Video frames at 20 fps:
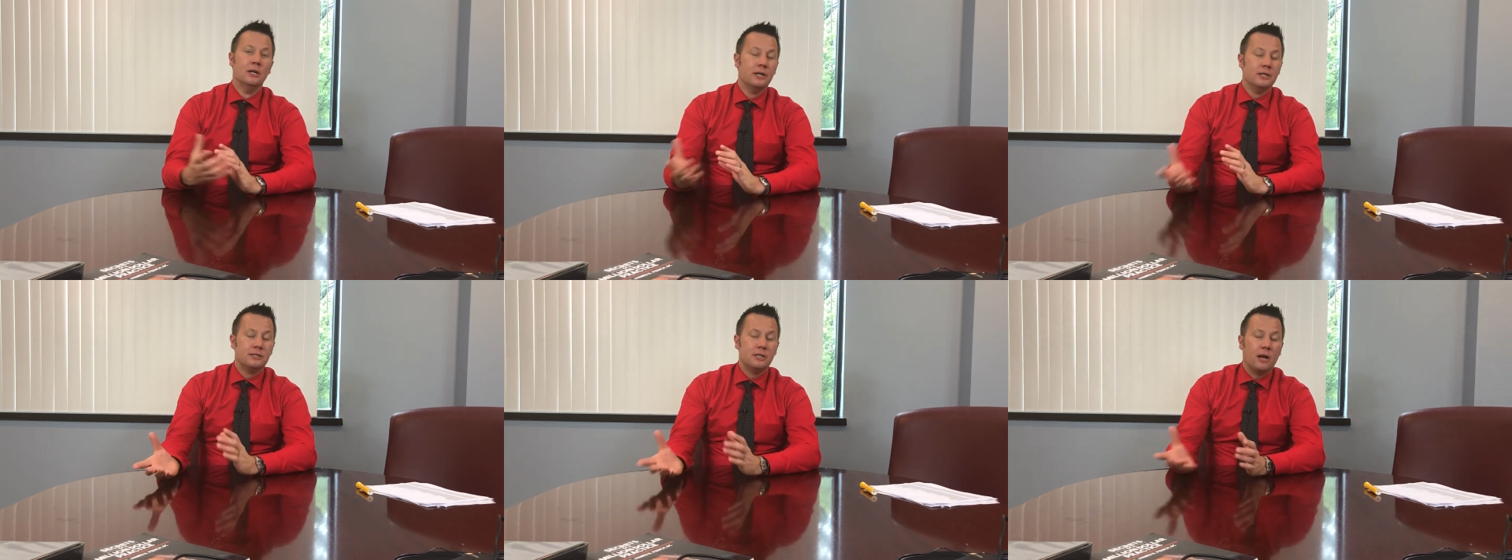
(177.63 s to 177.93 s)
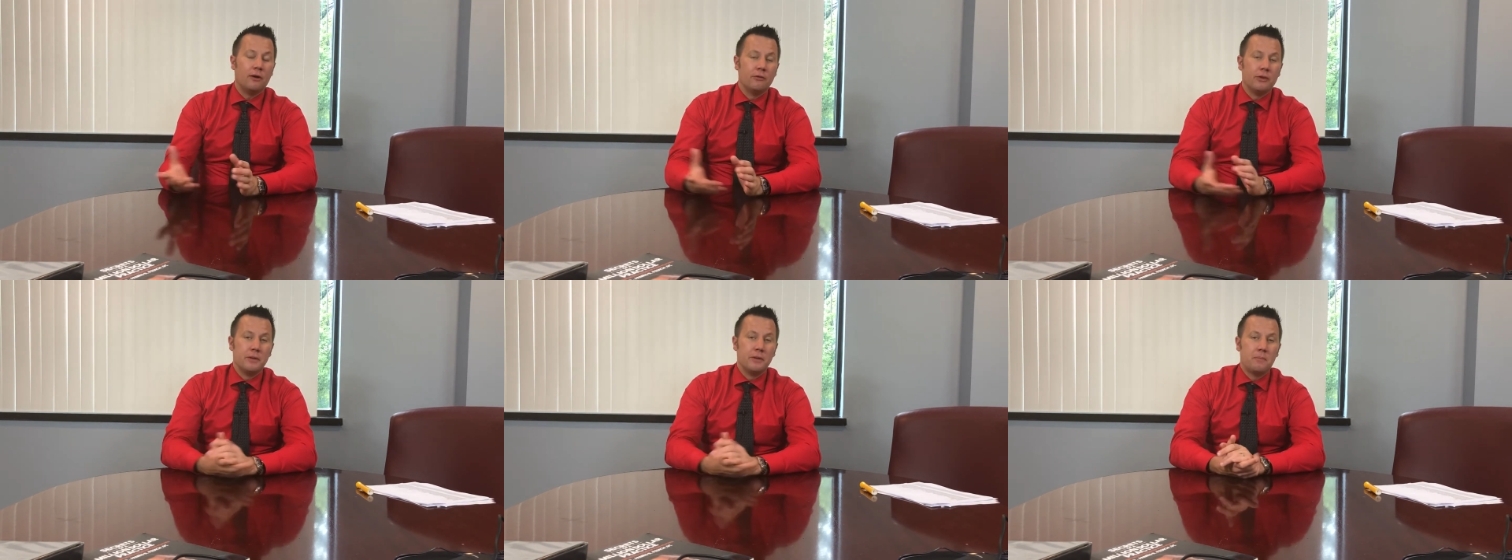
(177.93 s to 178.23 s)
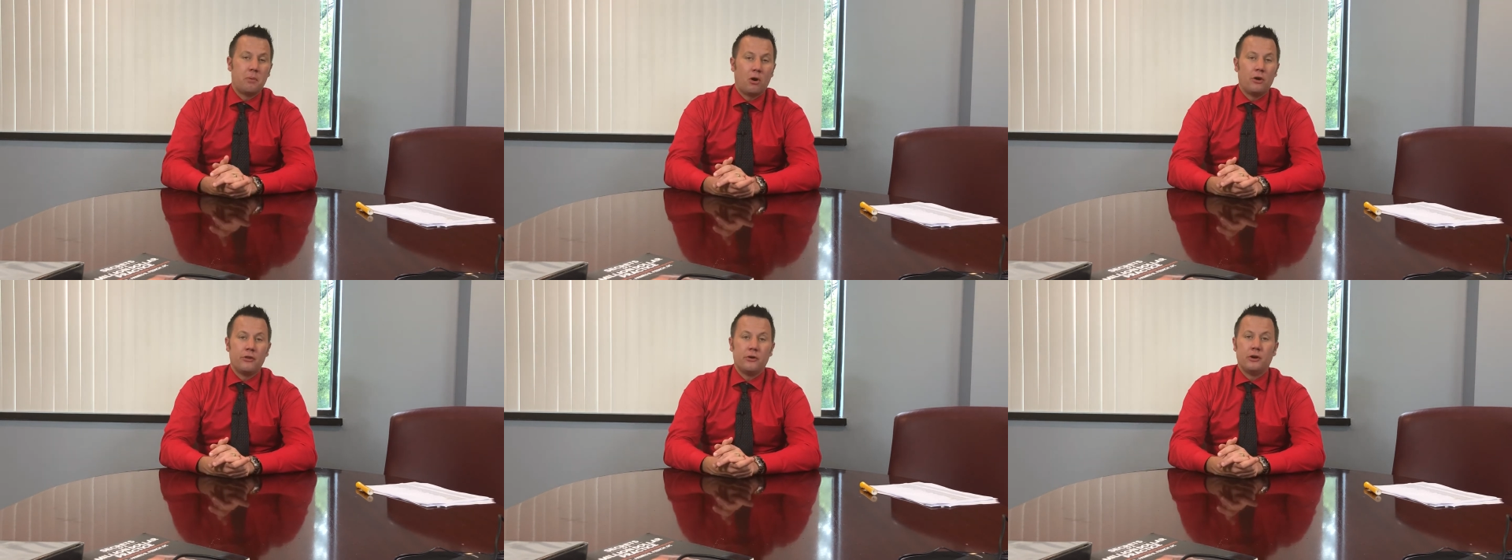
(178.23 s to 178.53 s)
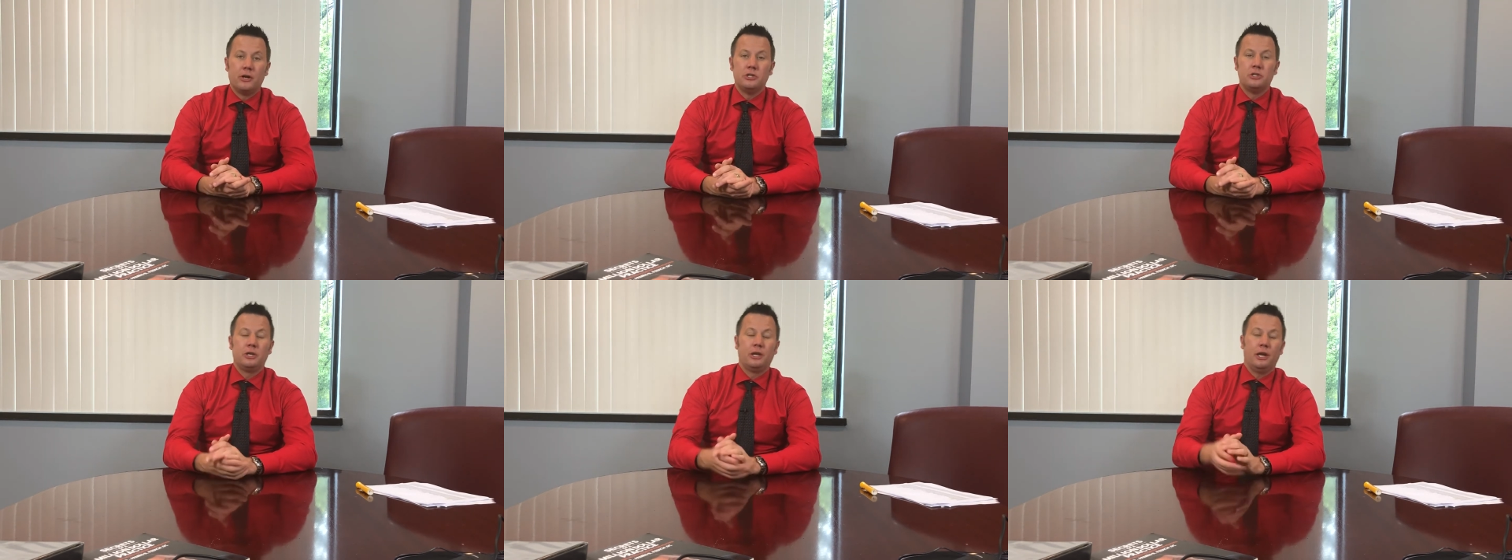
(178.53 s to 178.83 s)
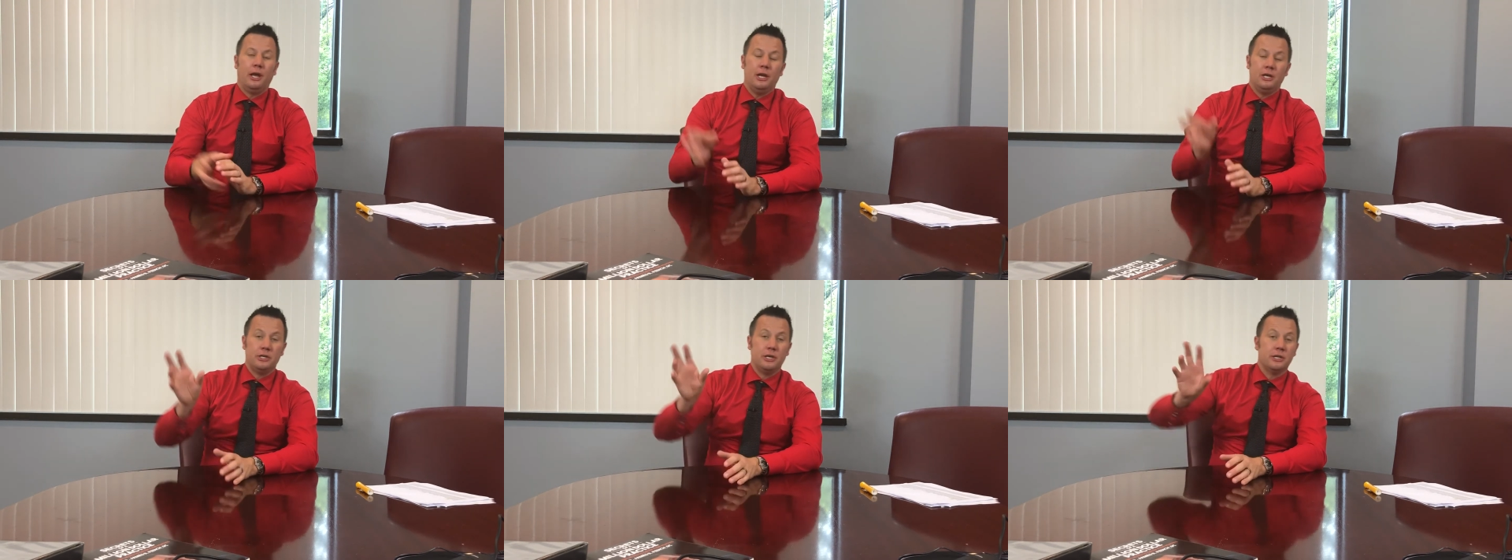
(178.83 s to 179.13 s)
It's not really part of their
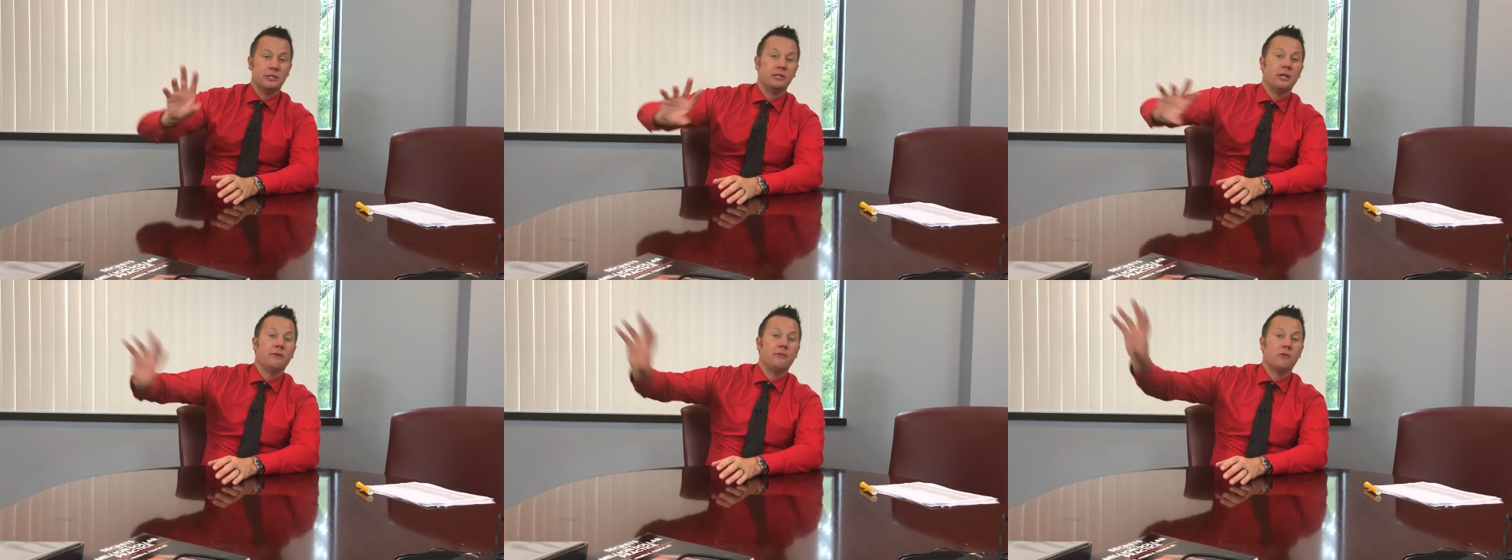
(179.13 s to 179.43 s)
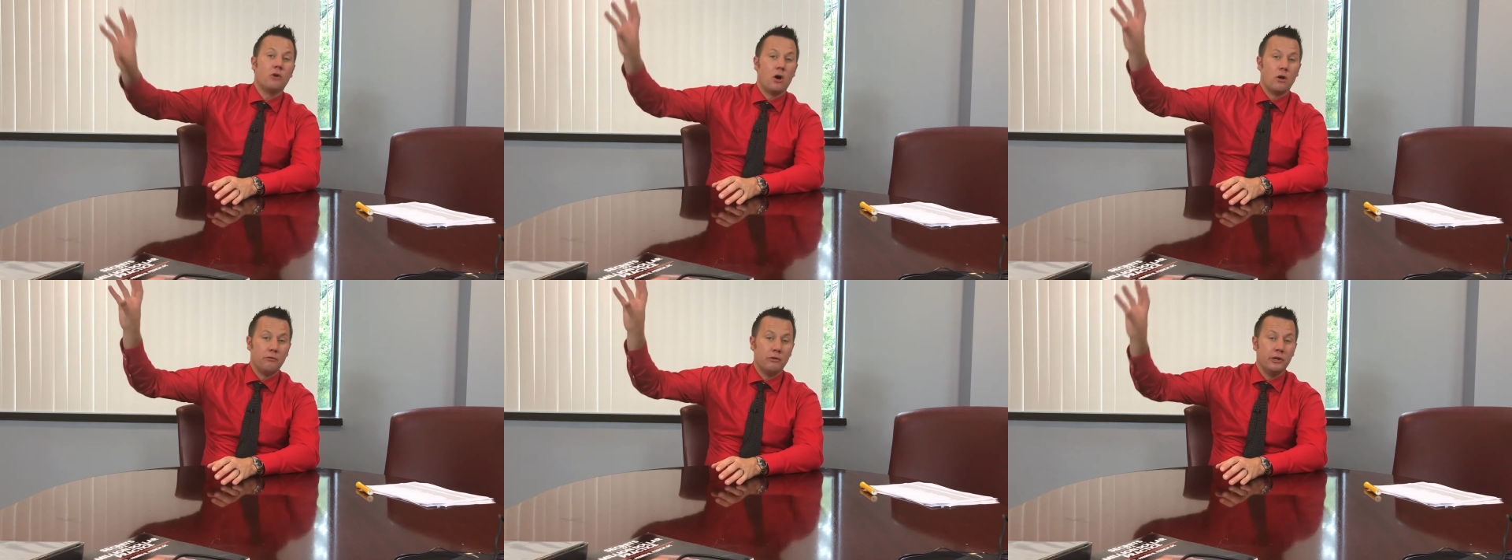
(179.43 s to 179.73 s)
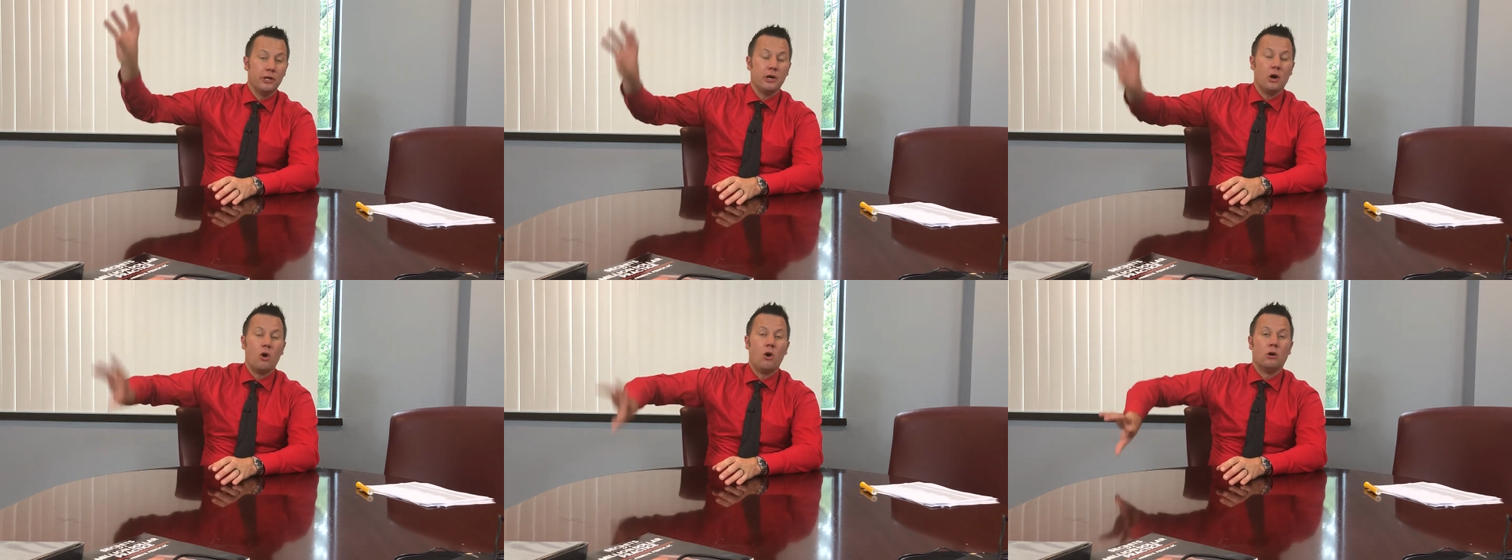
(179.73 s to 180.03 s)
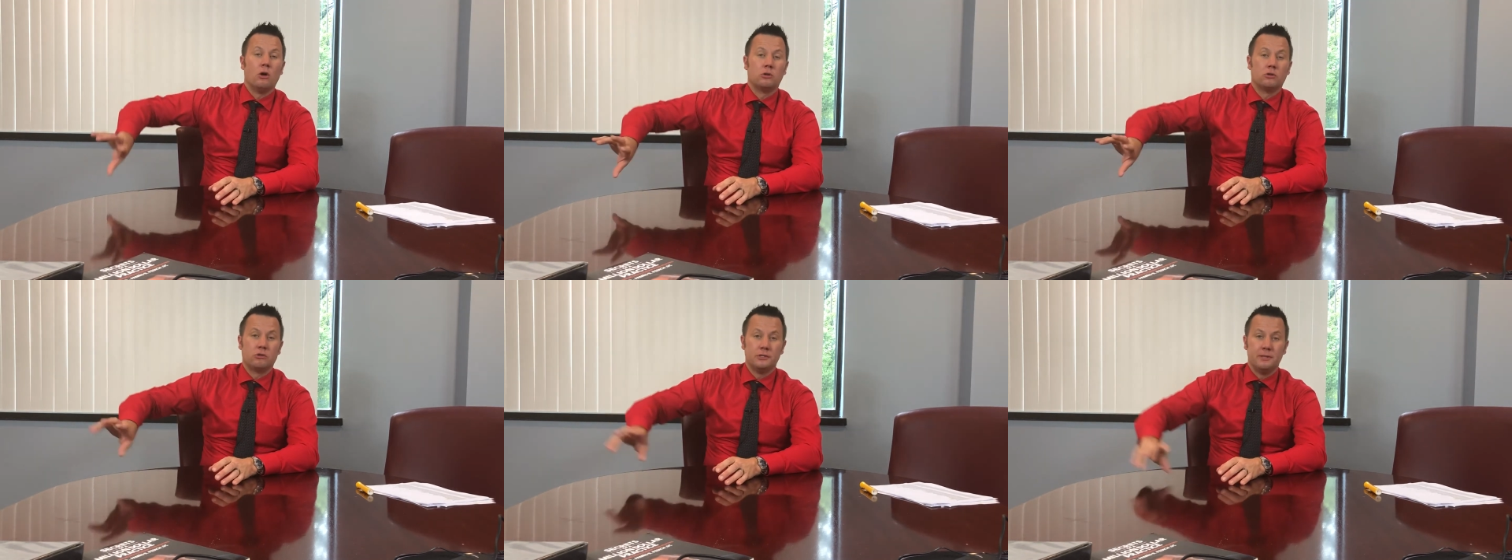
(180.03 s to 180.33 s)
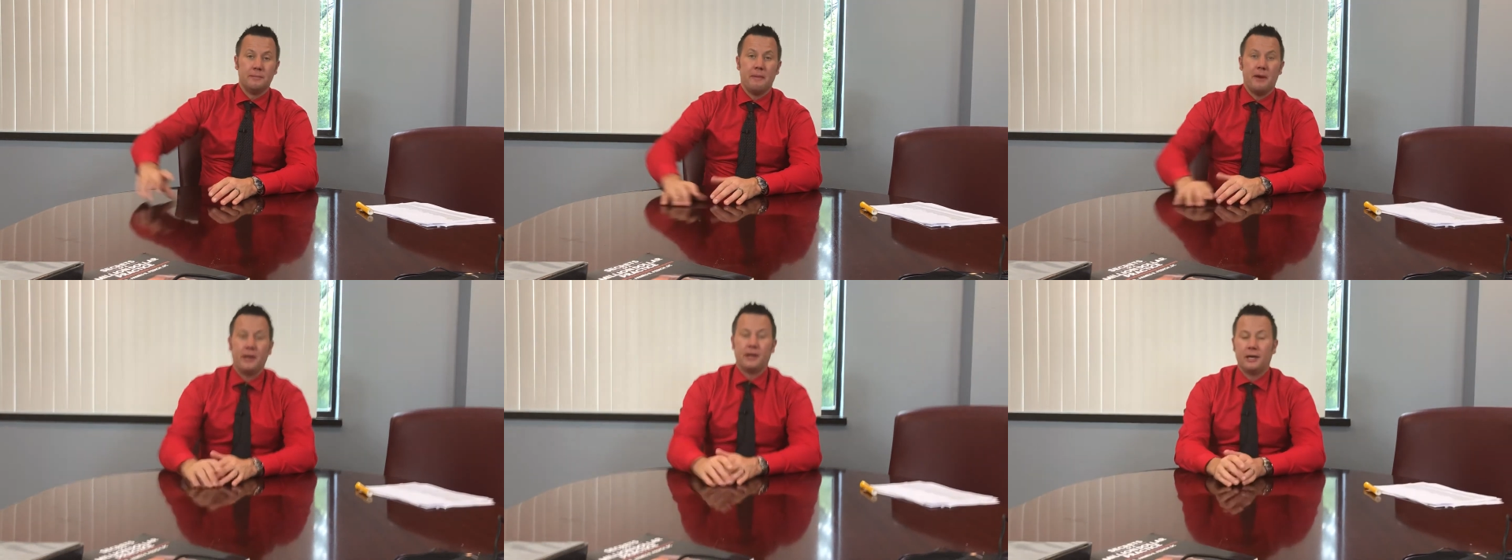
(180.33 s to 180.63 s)
education as they've gone really all towards
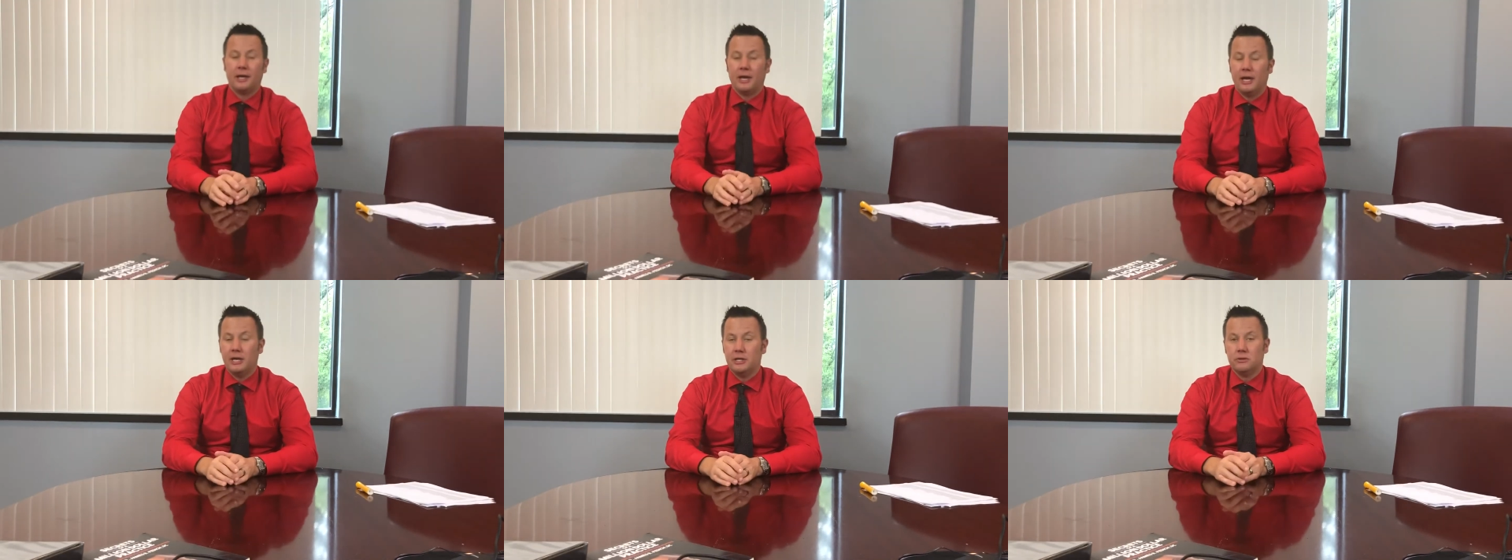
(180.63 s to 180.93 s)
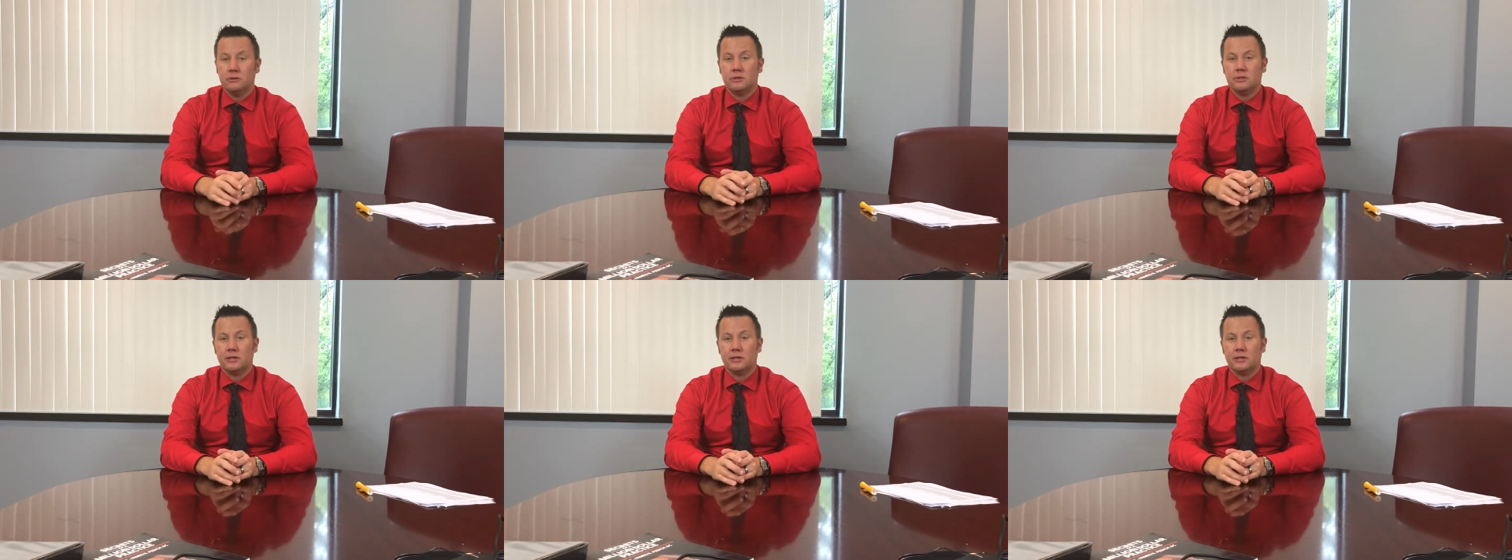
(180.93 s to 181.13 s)
the medication